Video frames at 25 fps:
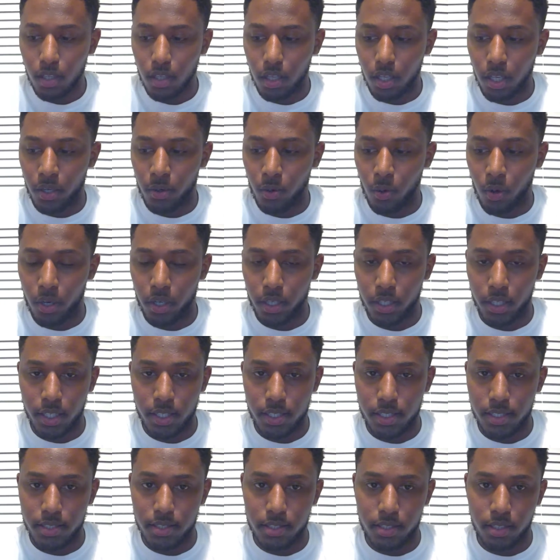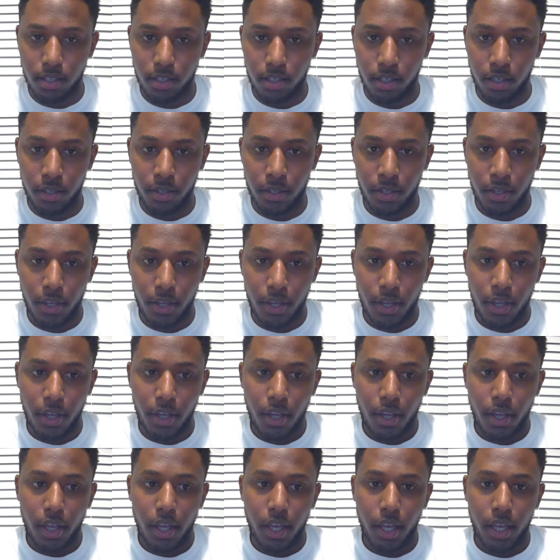in order to get this done.
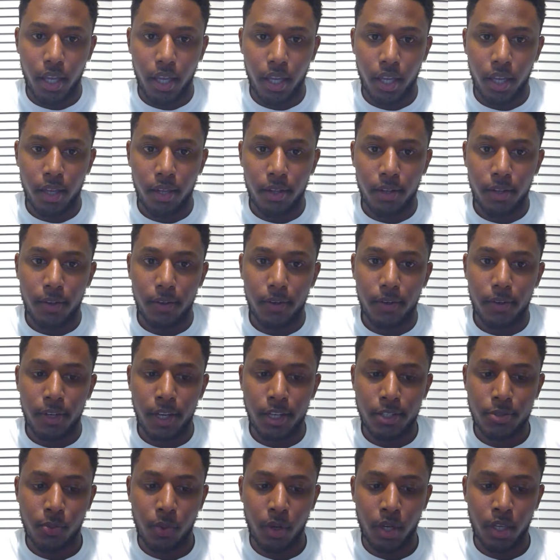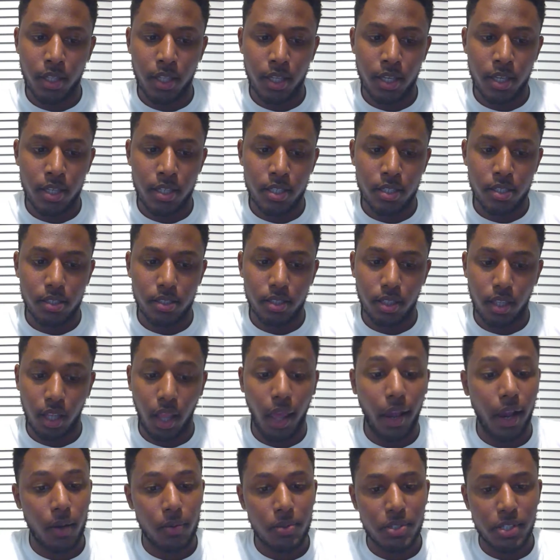And that's one of the things,
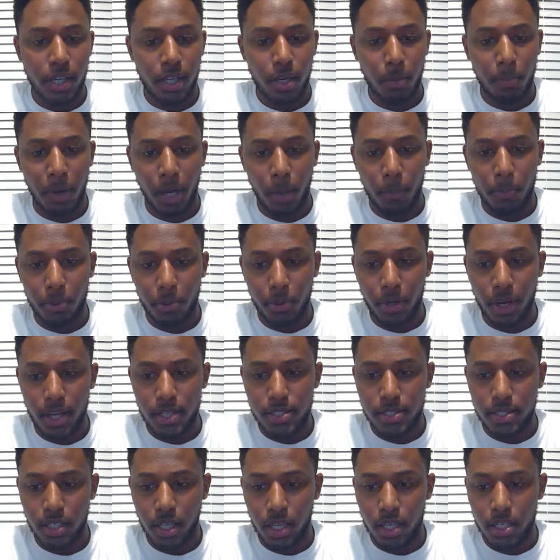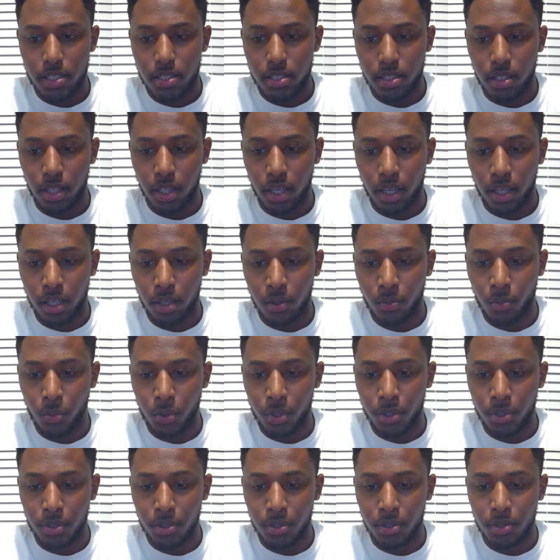like I was saying about procrastination, that it
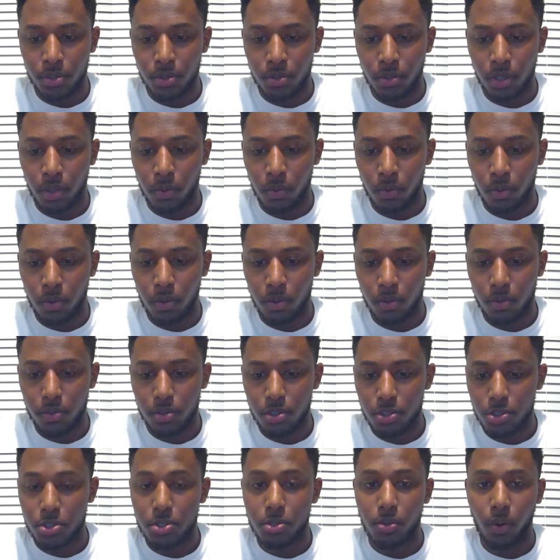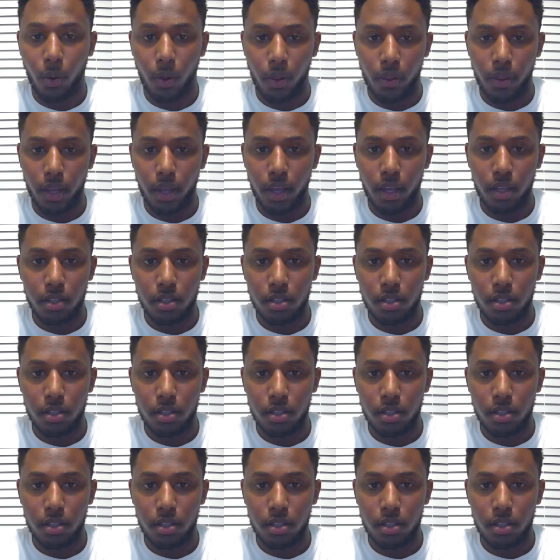will do. It will destroy that.